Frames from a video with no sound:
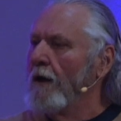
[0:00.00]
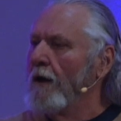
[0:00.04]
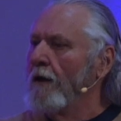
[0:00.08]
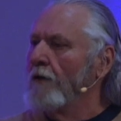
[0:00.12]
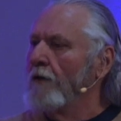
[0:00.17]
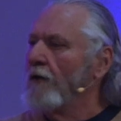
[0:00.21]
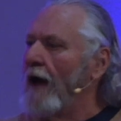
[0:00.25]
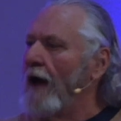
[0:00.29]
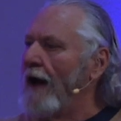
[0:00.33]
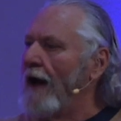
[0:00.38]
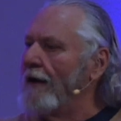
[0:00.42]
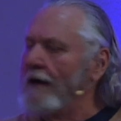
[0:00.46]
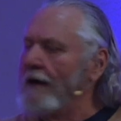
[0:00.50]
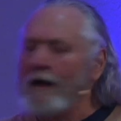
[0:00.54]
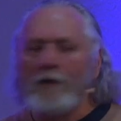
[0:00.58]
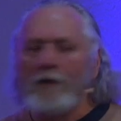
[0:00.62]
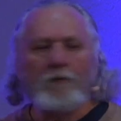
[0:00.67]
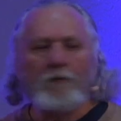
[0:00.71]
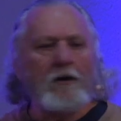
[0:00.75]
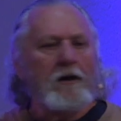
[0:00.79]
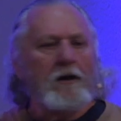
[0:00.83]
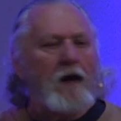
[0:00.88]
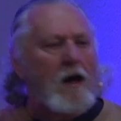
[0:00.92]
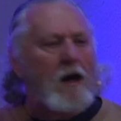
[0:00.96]
not
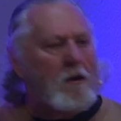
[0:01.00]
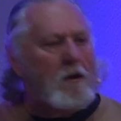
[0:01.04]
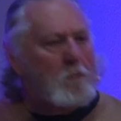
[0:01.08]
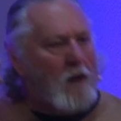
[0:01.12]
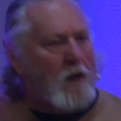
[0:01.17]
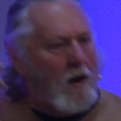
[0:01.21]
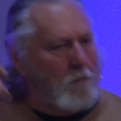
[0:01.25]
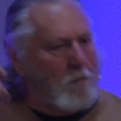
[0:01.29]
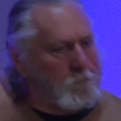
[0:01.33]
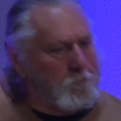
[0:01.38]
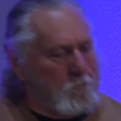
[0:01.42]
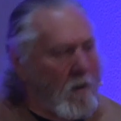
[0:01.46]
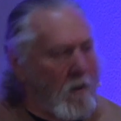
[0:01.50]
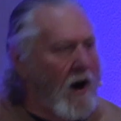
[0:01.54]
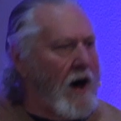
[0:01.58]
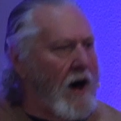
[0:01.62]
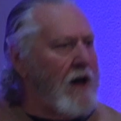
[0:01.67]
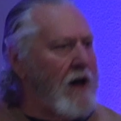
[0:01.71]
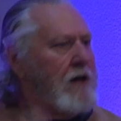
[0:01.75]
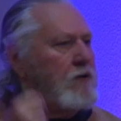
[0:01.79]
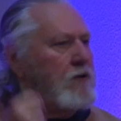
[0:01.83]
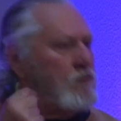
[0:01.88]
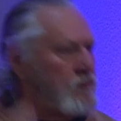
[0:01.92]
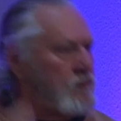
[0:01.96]
even
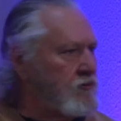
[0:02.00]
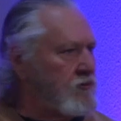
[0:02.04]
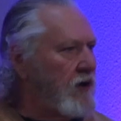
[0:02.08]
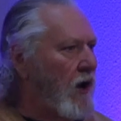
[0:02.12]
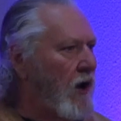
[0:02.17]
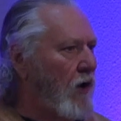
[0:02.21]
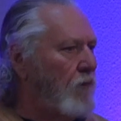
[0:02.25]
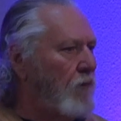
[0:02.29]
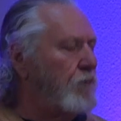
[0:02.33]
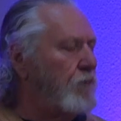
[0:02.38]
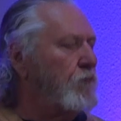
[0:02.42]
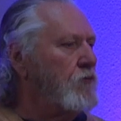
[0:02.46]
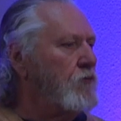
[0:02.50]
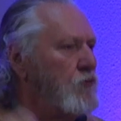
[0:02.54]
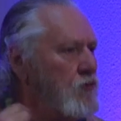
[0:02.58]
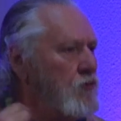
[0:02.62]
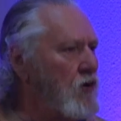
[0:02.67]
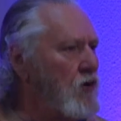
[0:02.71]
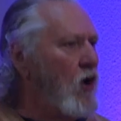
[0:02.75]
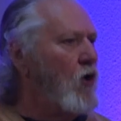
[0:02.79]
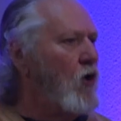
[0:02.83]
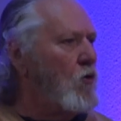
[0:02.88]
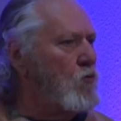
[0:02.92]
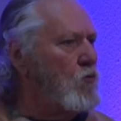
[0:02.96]
myself.
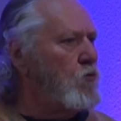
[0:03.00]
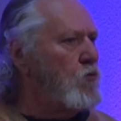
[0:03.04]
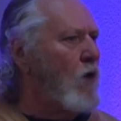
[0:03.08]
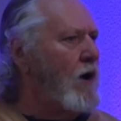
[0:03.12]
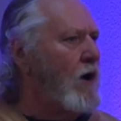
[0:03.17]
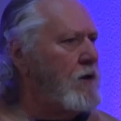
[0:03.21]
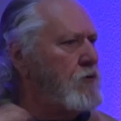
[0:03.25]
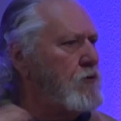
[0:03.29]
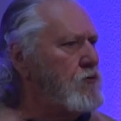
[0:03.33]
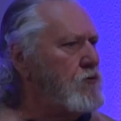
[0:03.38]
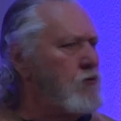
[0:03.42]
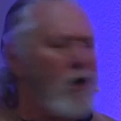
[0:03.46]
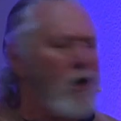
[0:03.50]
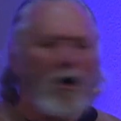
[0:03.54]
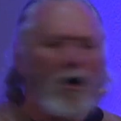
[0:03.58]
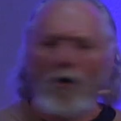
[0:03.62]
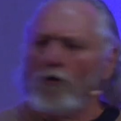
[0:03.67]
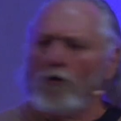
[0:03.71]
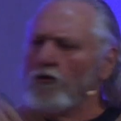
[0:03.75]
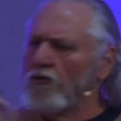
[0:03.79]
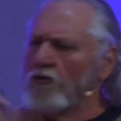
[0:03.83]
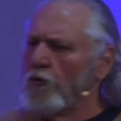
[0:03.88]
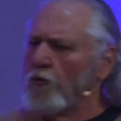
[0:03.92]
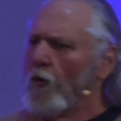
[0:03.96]
No one
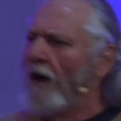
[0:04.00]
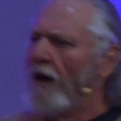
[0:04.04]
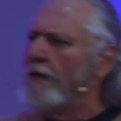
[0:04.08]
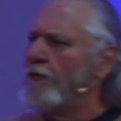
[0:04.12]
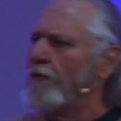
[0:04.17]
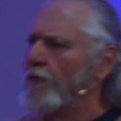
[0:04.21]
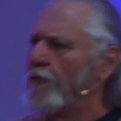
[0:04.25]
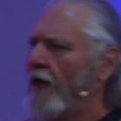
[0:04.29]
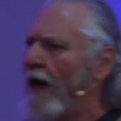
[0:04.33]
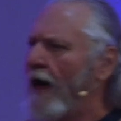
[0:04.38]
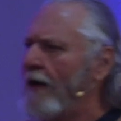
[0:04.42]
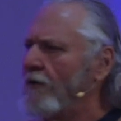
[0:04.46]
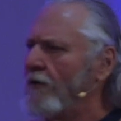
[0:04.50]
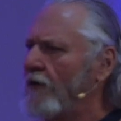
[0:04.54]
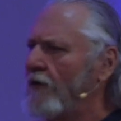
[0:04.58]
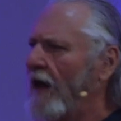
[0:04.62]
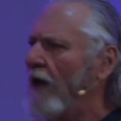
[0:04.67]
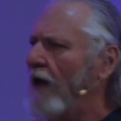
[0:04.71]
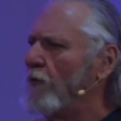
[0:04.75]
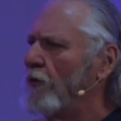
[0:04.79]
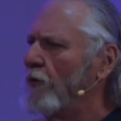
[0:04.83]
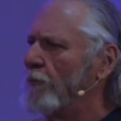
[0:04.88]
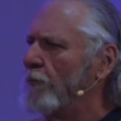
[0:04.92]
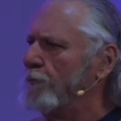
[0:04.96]
knows when that
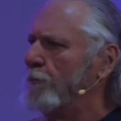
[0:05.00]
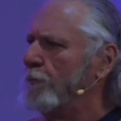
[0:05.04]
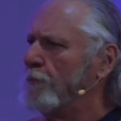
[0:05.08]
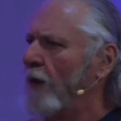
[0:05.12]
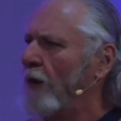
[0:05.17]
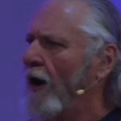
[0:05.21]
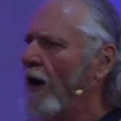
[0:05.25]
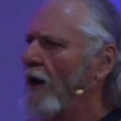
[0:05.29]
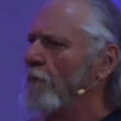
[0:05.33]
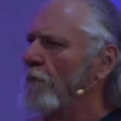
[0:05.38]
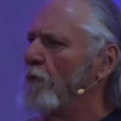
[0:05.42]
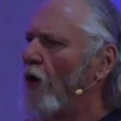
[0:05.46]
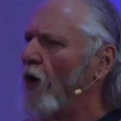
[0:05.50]
day will come.